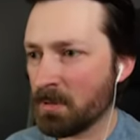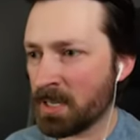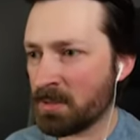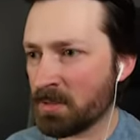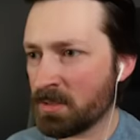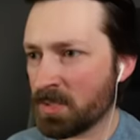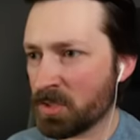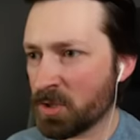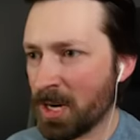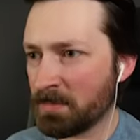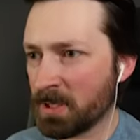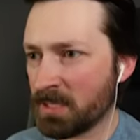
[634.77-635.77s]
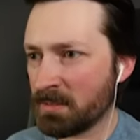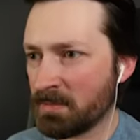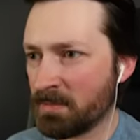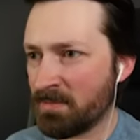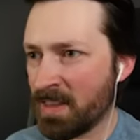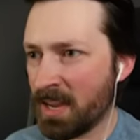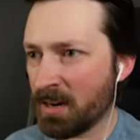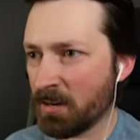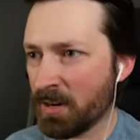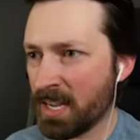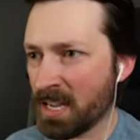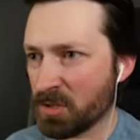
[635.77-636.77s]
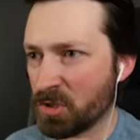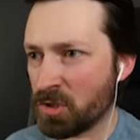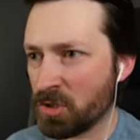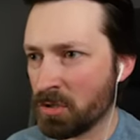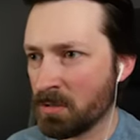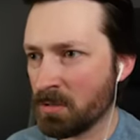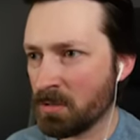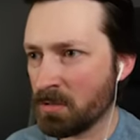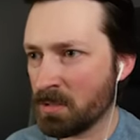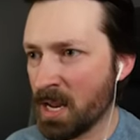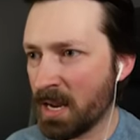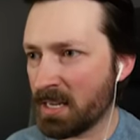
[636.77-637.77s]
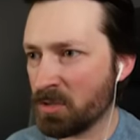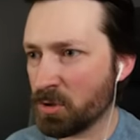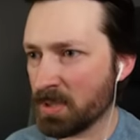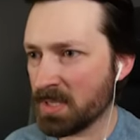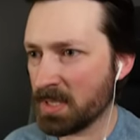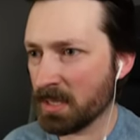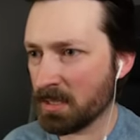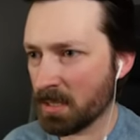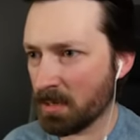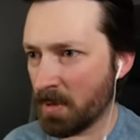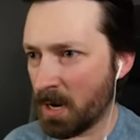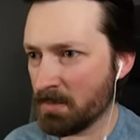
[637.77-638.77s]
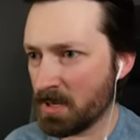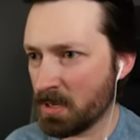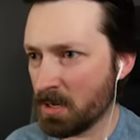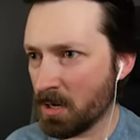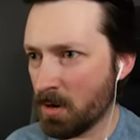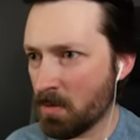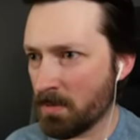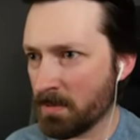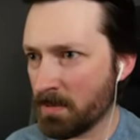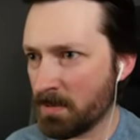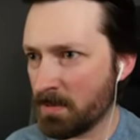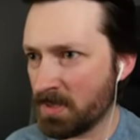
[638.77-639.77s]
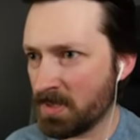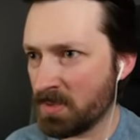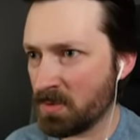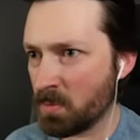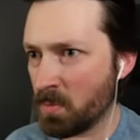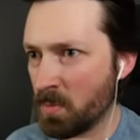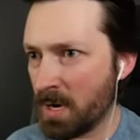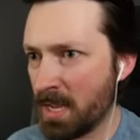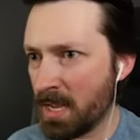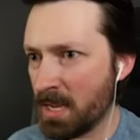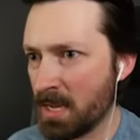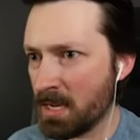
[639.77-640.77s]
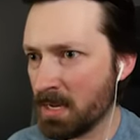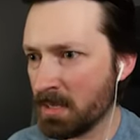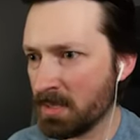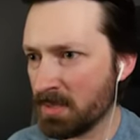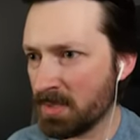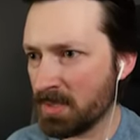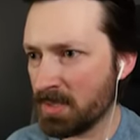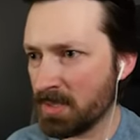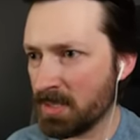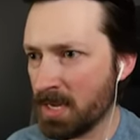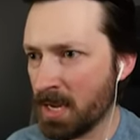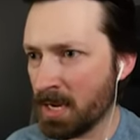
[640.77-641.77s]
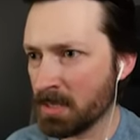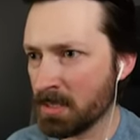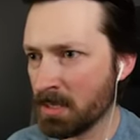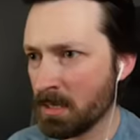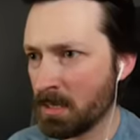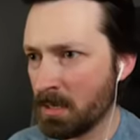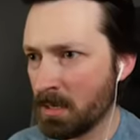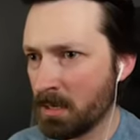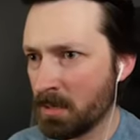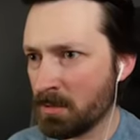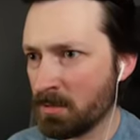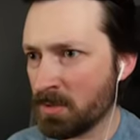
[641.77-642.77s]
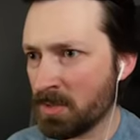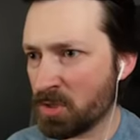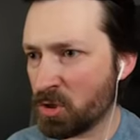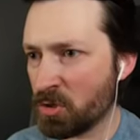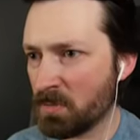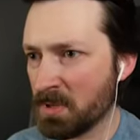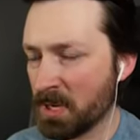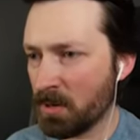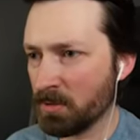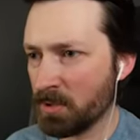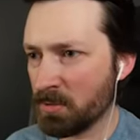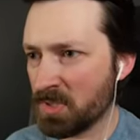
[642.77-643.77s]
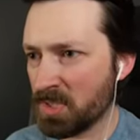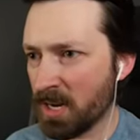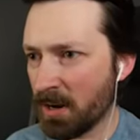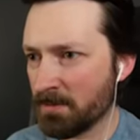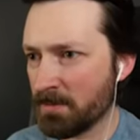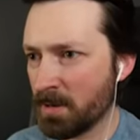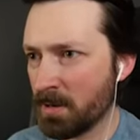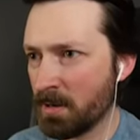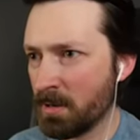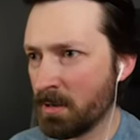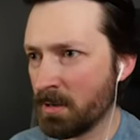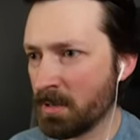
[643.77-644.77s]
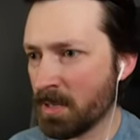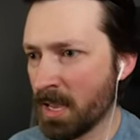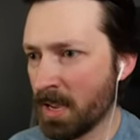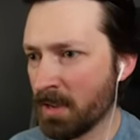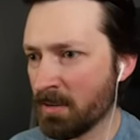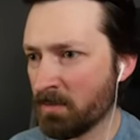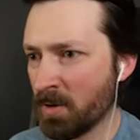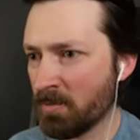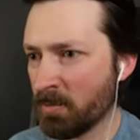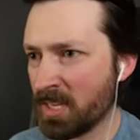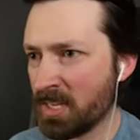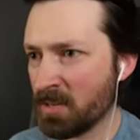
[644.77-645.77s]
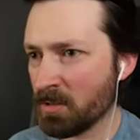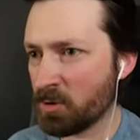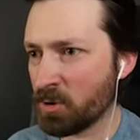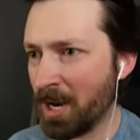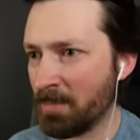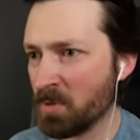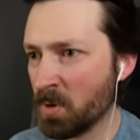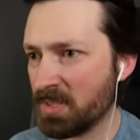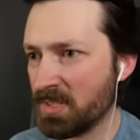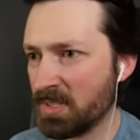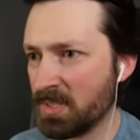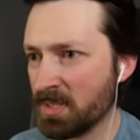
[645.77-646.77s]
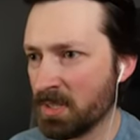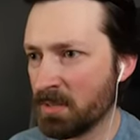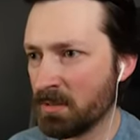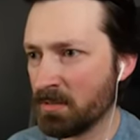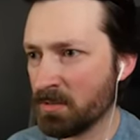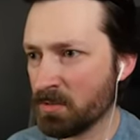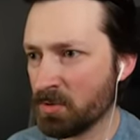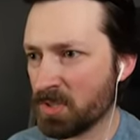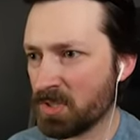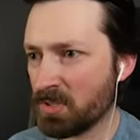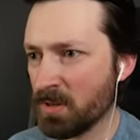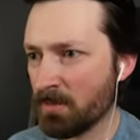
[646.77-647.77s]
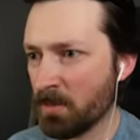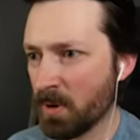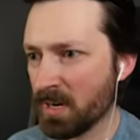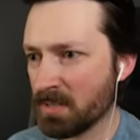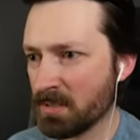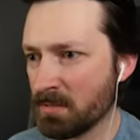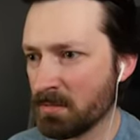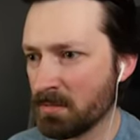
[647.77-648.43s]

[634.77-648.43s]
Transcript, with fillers: right? There's a trap like there-ish. Not interested. I'm gonna go over this way instead. So this should be all new stuff. Yeah, if we hear trap noises, then just avoid.